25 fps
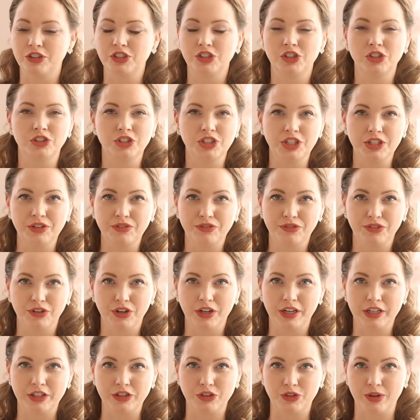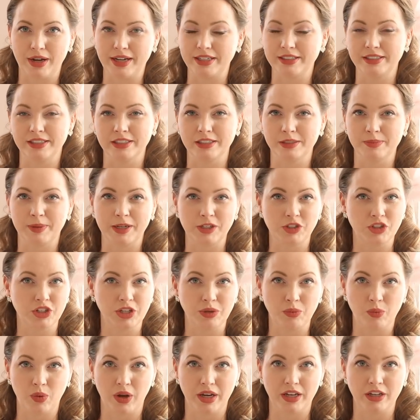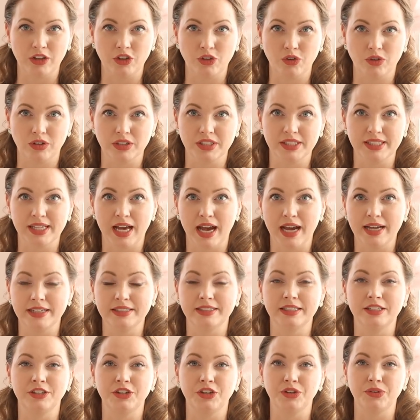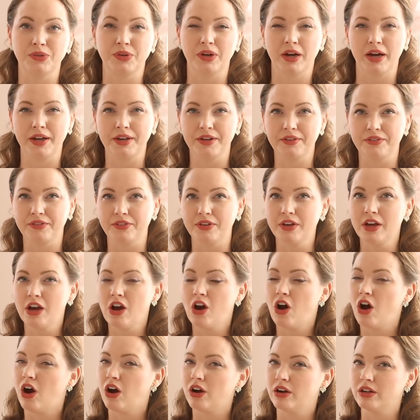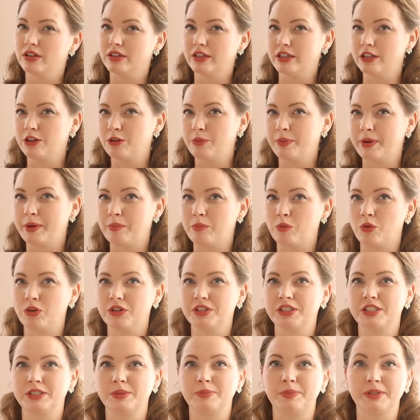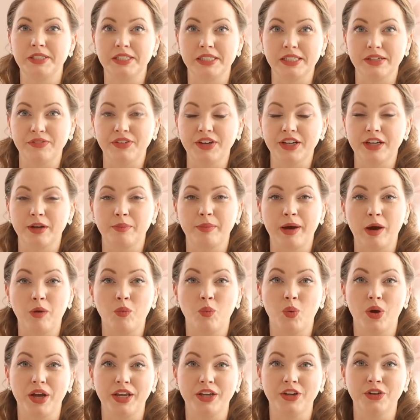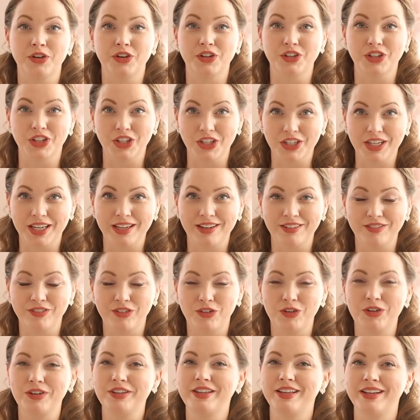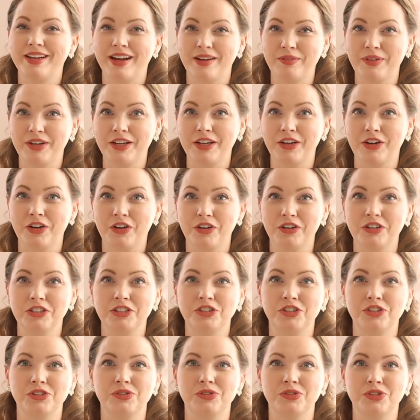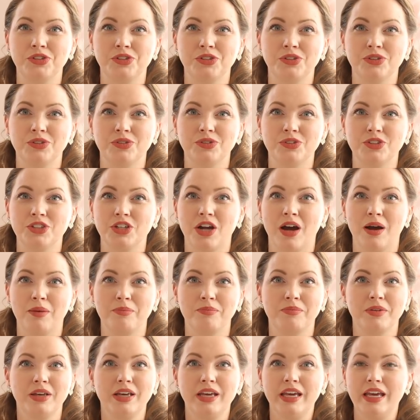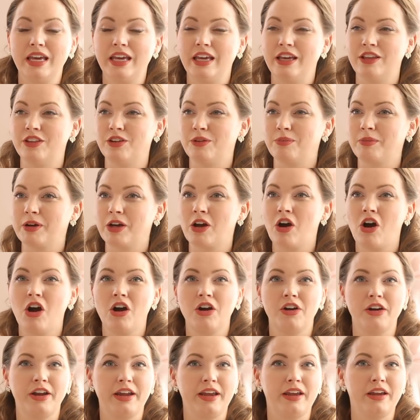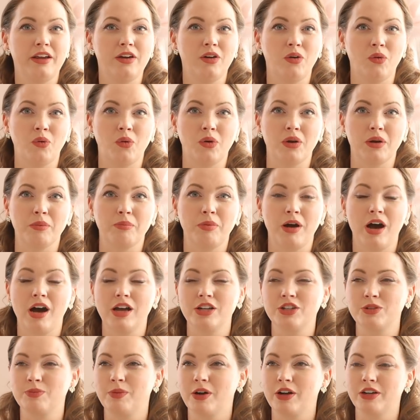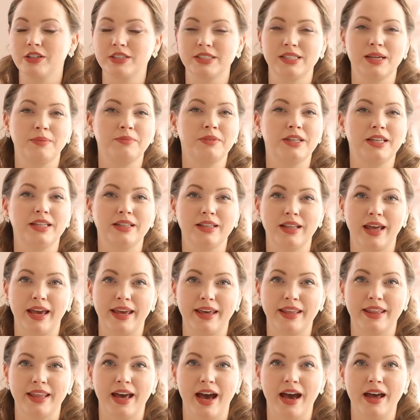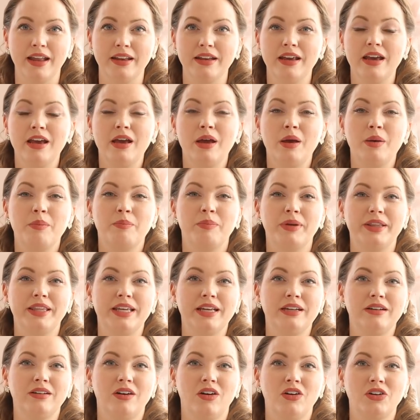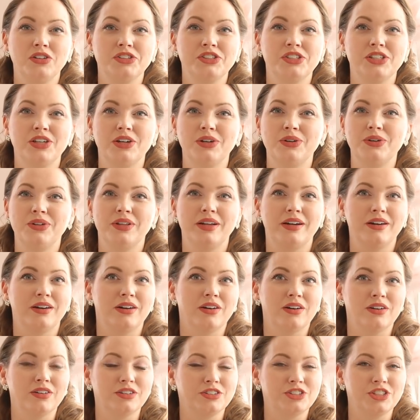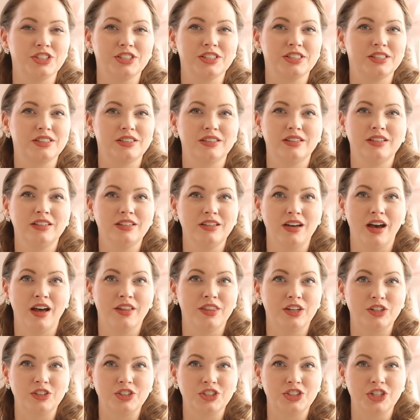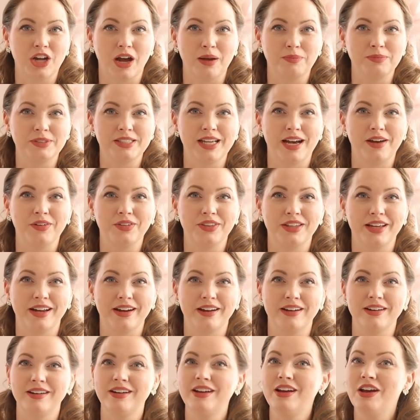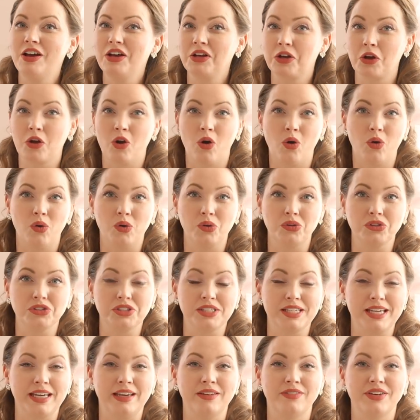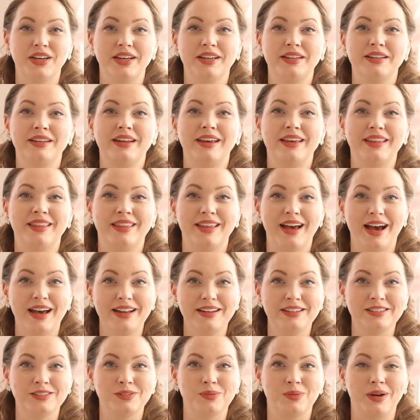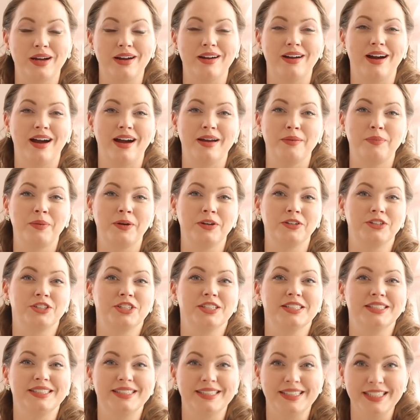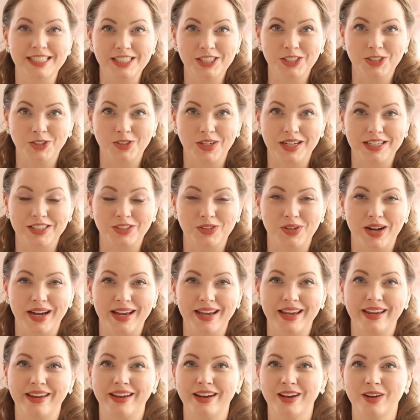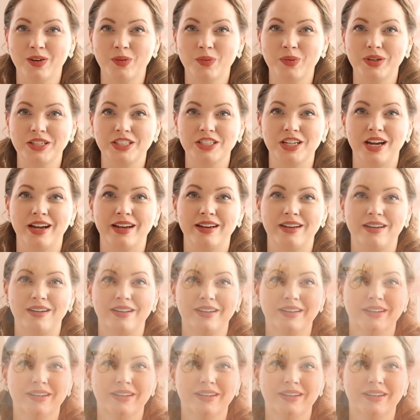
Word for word: searching for a dress, especially one in your size, and you kind of are a little bit more specific about what you're looking for, then I would encourage you to shop either Macari or Poshmark, something like that. But then also there are just the other shops out there, Kohl's even. That is where I purchased this dress right here, which I got